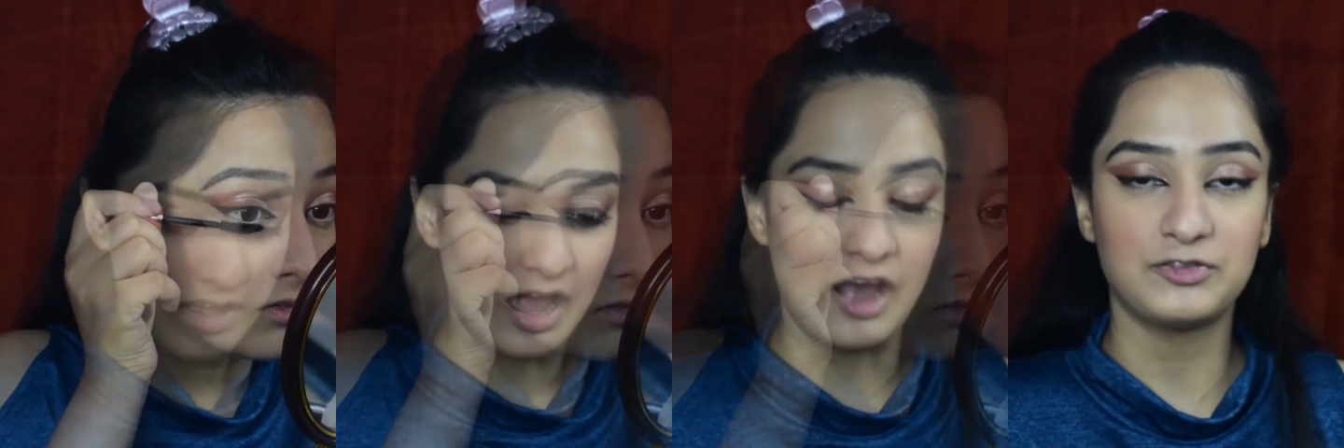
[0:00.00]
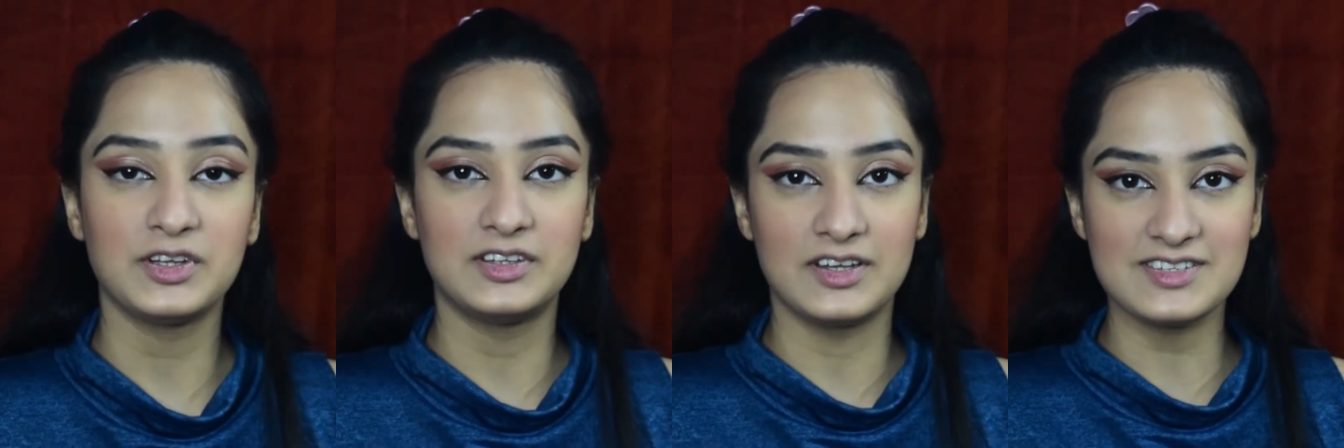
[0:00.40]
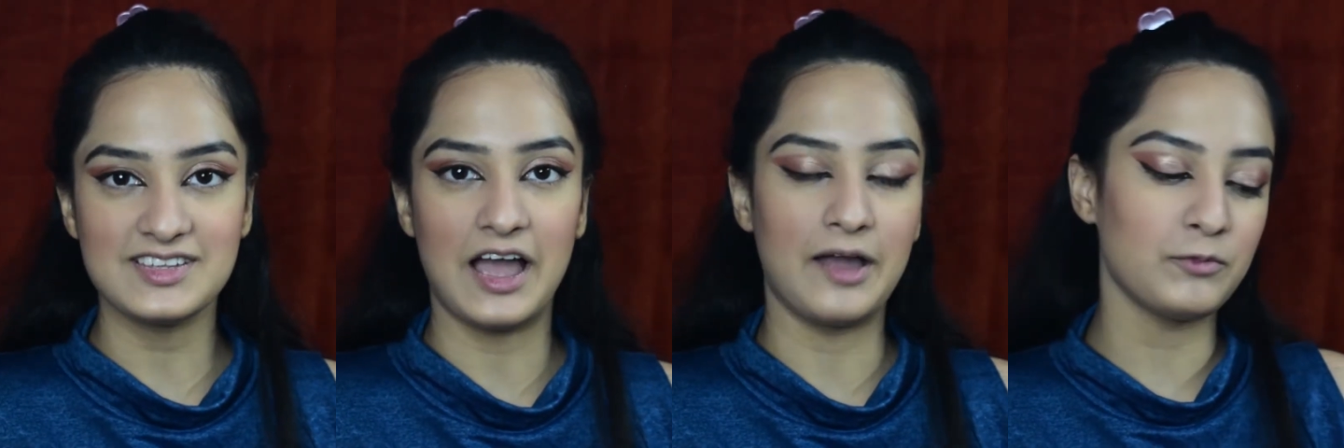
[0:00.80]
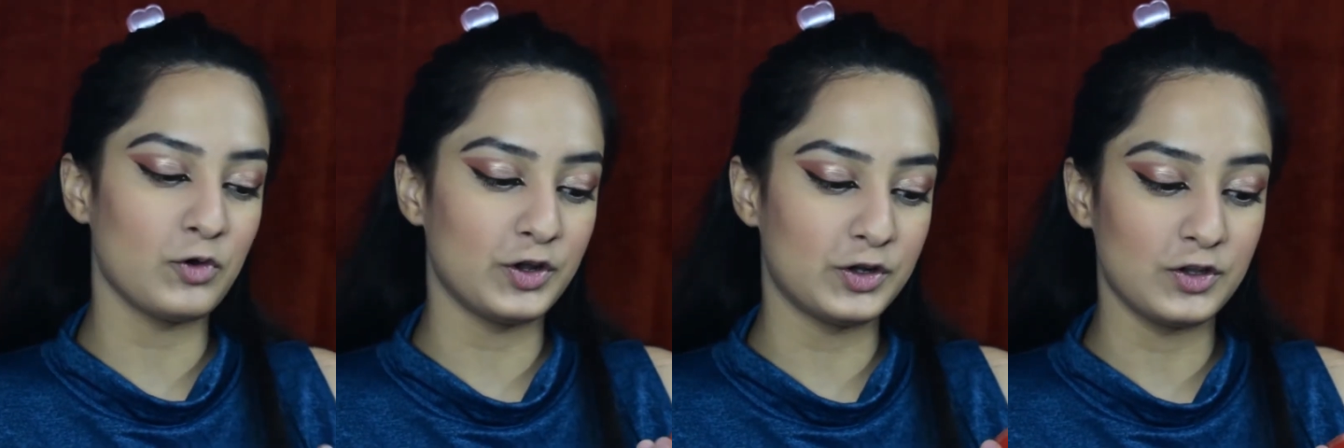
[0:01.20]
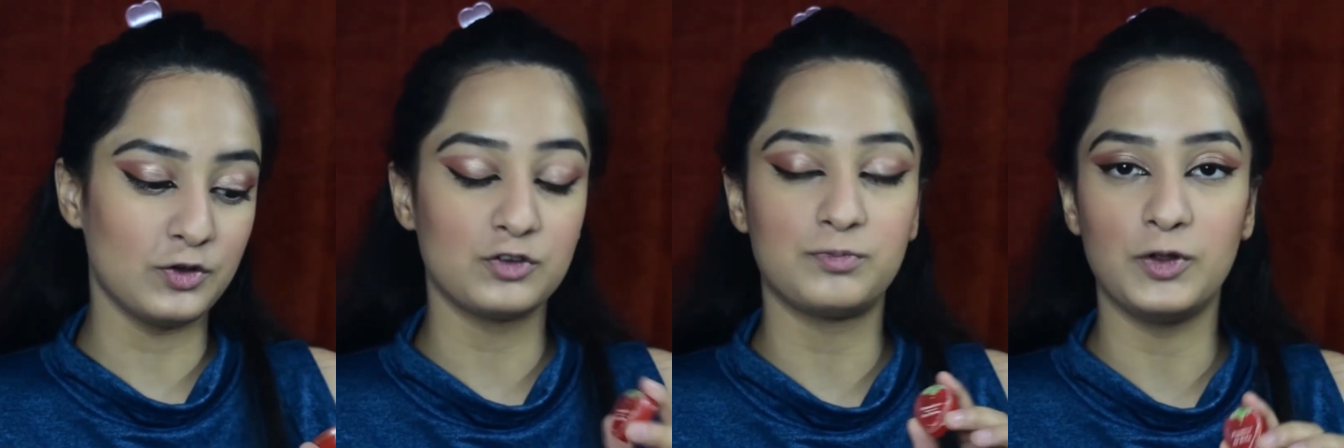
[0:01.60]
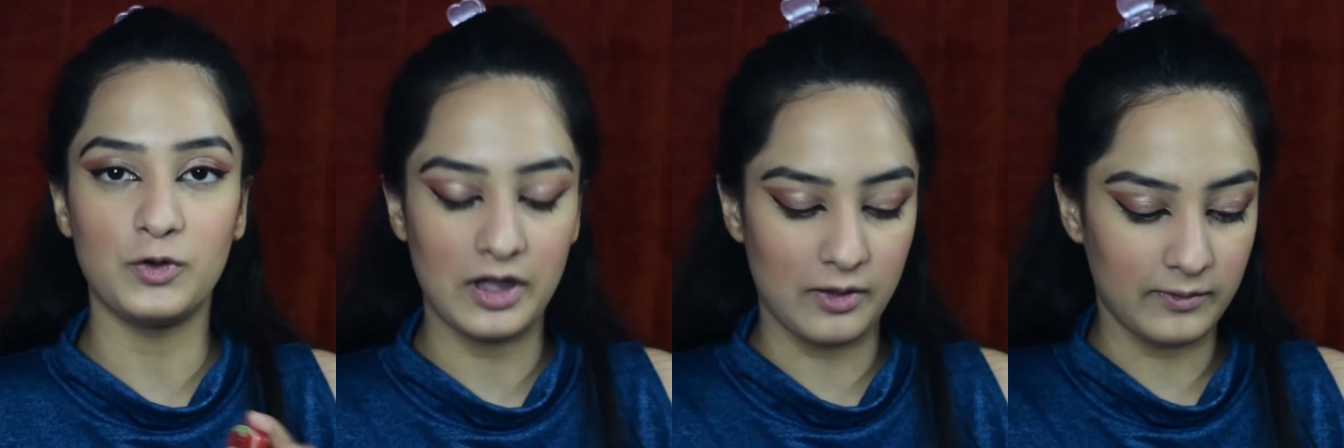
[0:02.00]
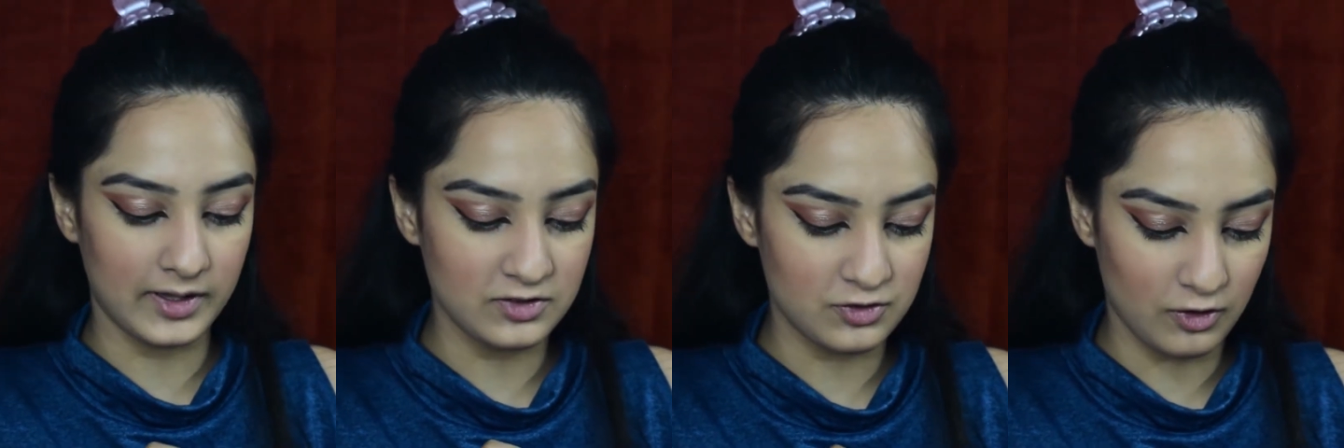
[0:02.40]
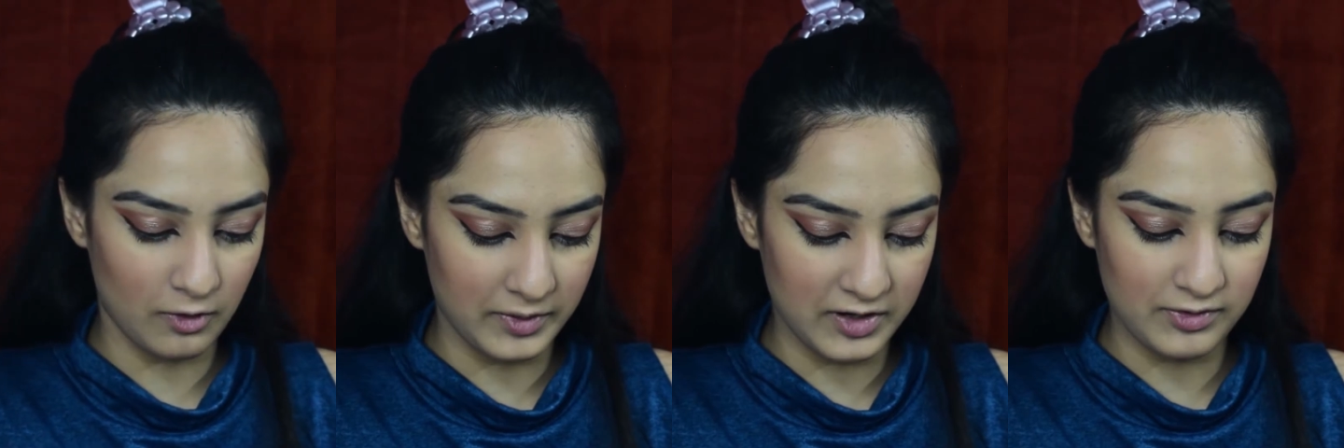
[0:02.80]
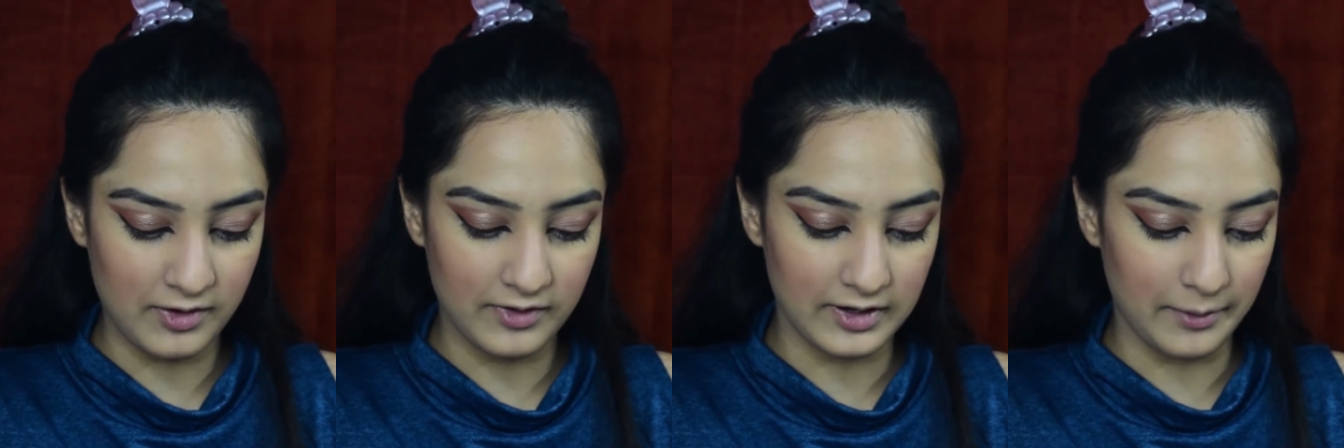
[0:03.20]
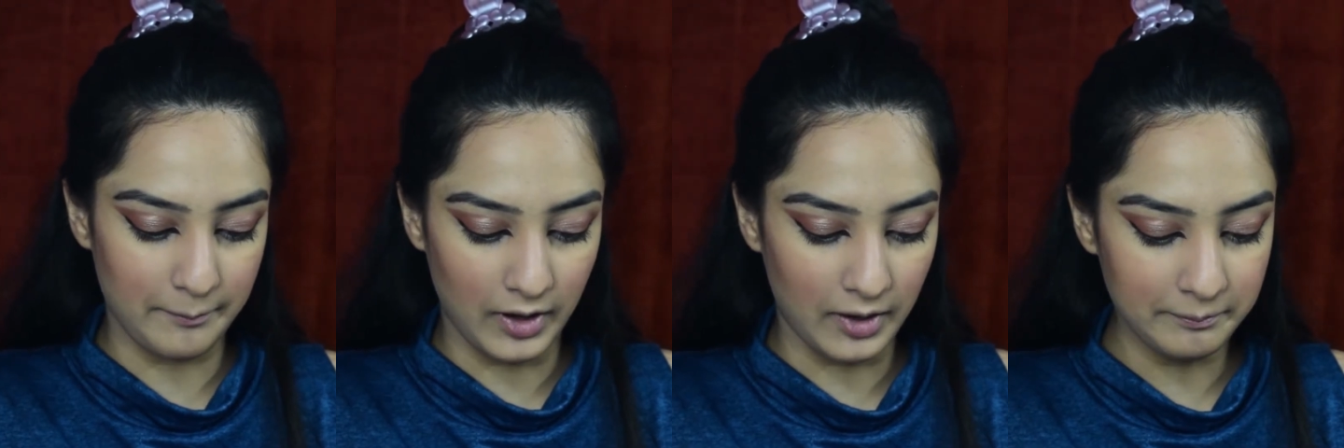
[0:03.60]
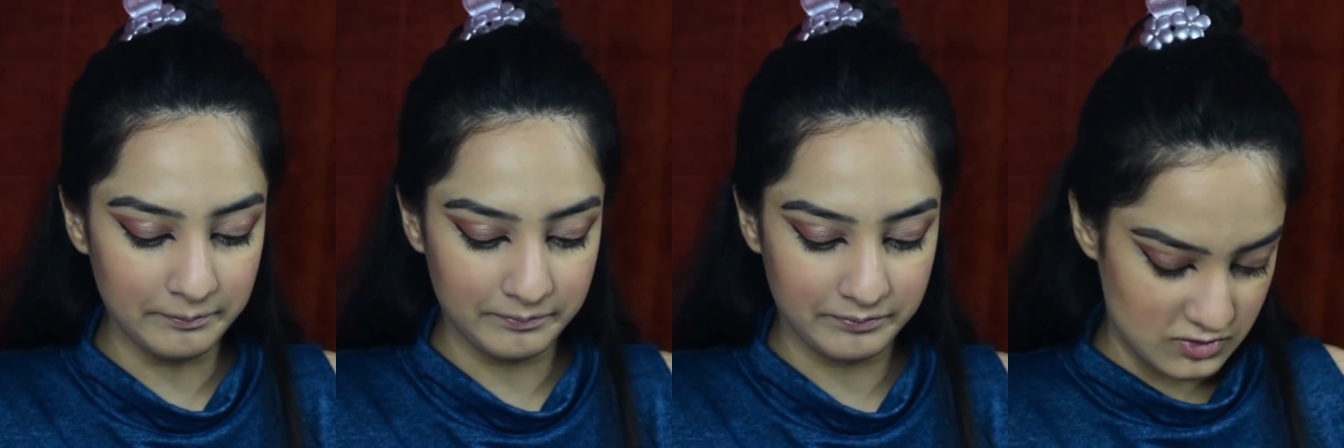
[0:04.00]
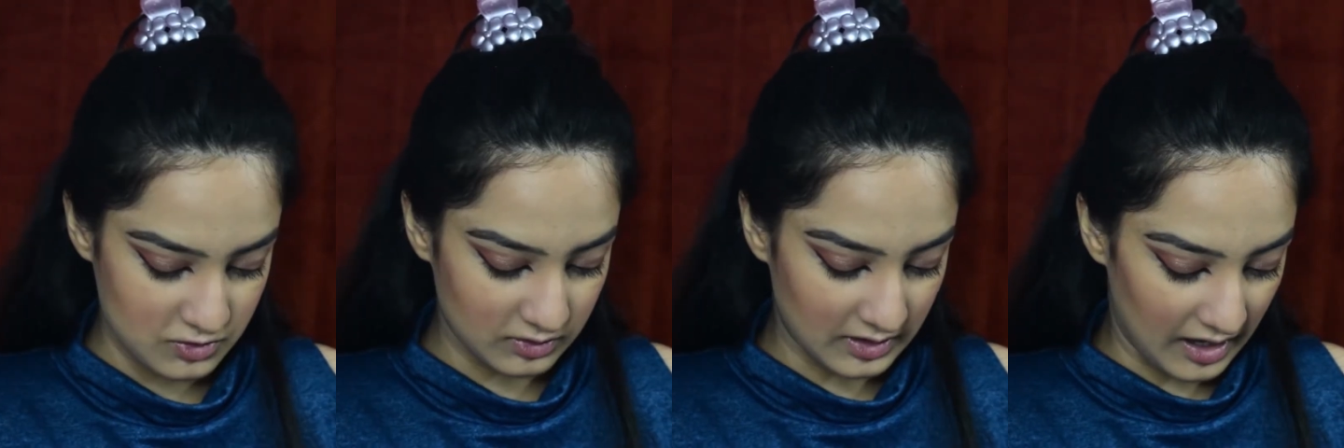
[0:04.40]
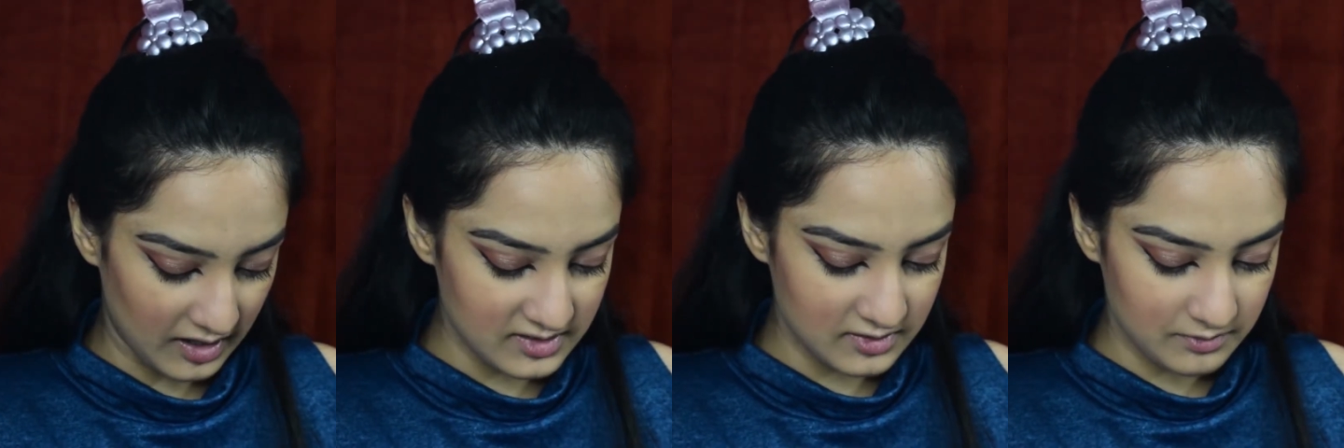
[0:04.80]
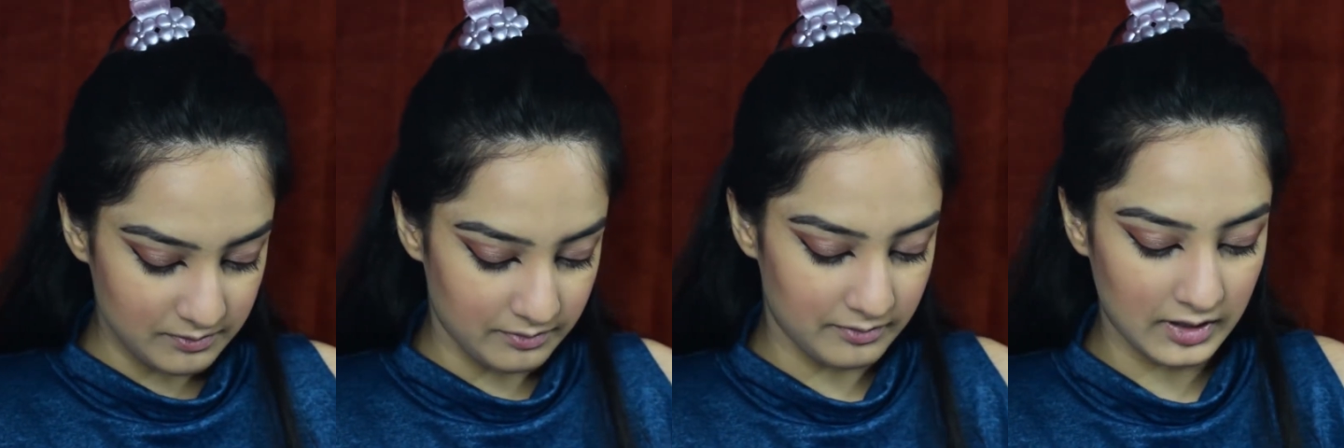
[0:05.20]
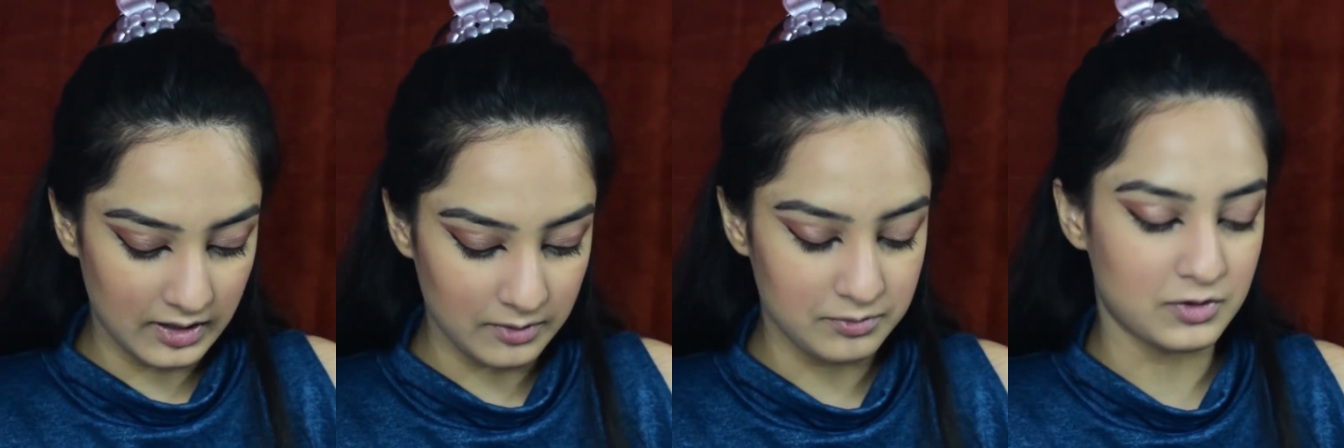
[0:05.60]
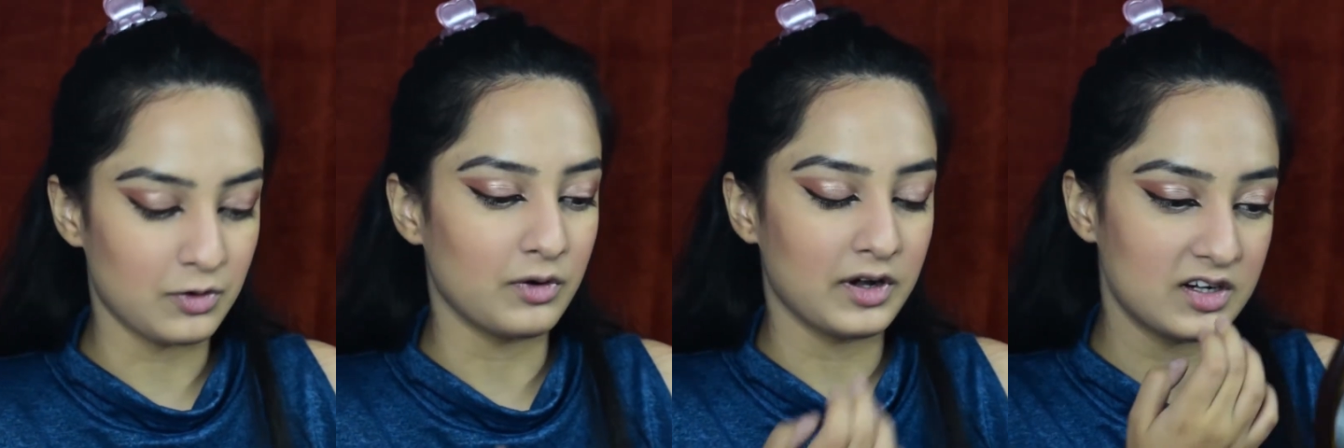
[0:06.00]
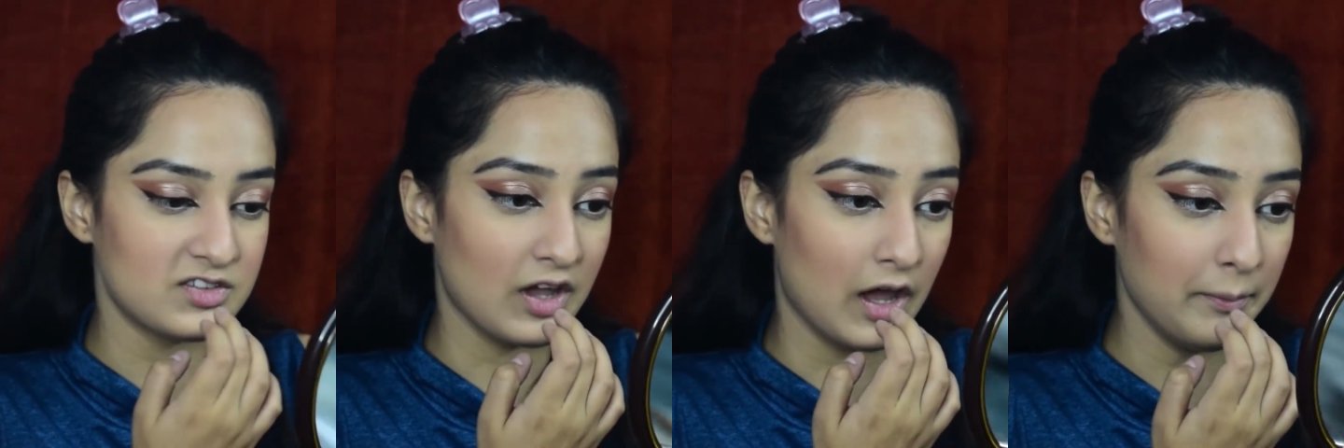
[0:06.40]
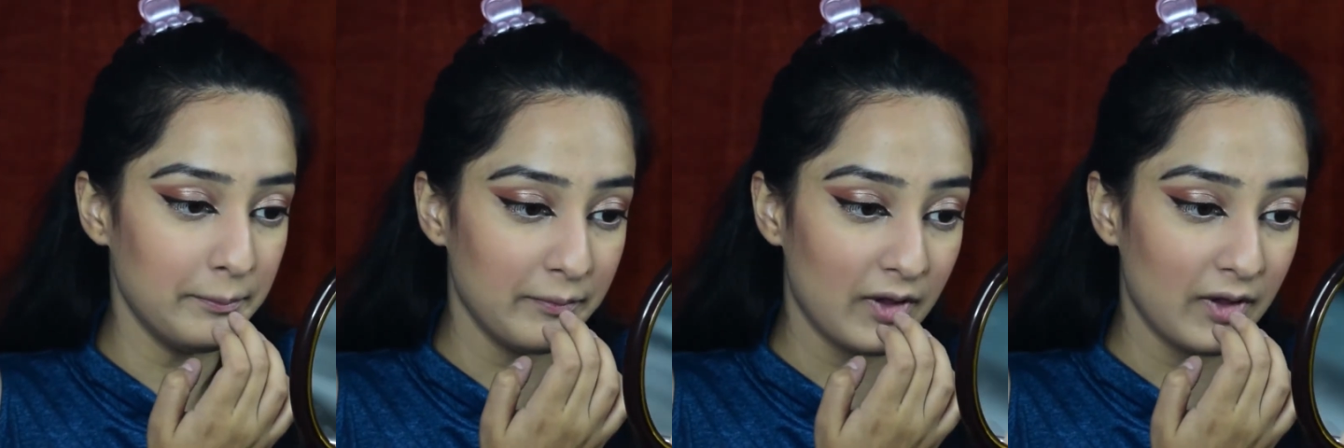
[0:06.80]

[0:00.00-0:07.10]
After this, I am going to use Blue Heaven Strawberry Flavored Lip Balm so that my lips don't get chapped.